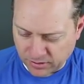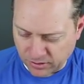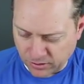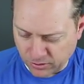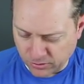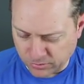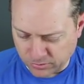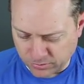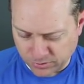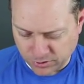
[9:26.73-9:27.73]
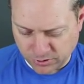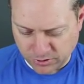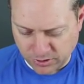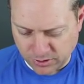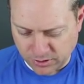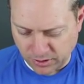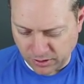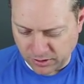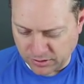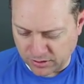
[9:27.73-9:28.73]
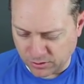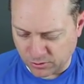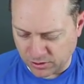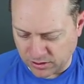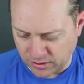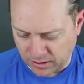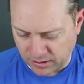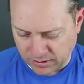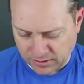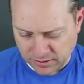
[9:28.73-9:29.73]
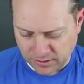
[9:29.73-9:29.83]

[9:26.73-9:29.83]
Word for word: oh, sheesh, I think it's in 28.